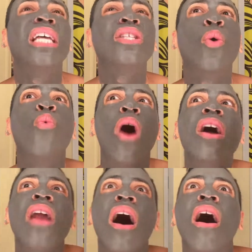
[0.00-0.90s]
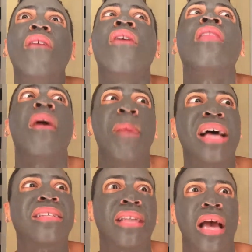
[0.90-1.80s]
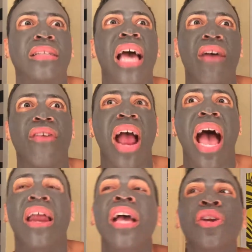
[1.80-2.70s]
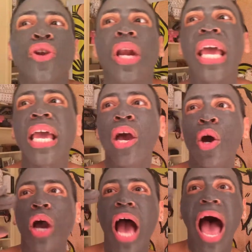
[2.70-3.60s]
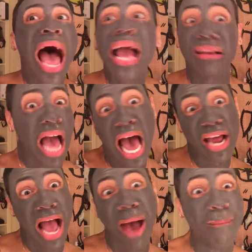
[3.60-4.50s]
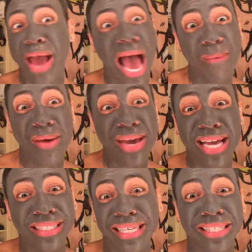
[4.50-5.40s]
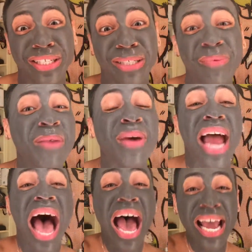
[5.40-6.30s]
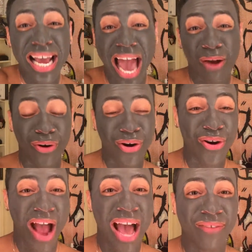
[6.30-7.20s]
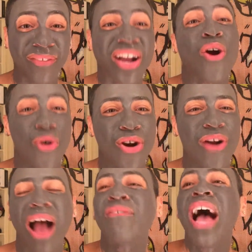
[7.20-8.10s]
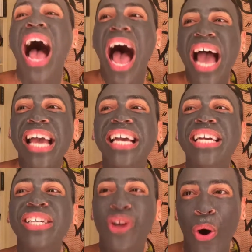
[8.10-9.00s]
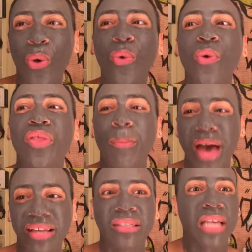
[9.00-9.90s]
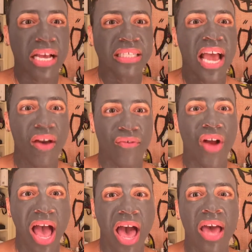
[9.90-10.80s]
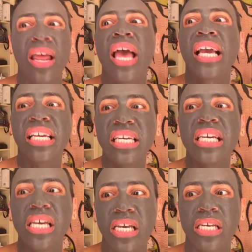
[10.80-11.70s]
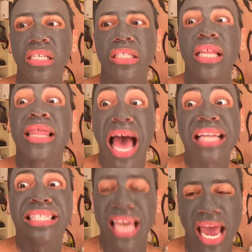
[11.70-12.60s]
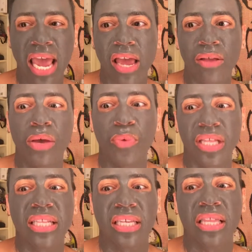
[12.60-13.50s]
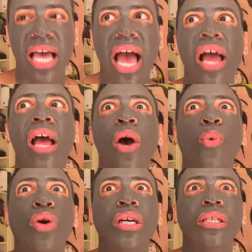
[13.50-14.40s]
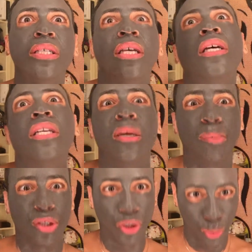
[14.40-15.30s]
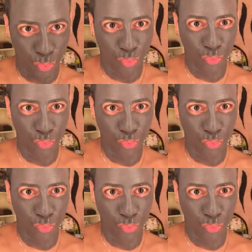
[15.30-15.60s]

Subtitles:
It's one of the best sex I ever had. You know, like, I maybe it's just me, but I choreograph. I know the best sex I ever had. He is, that day that we did that was number 2.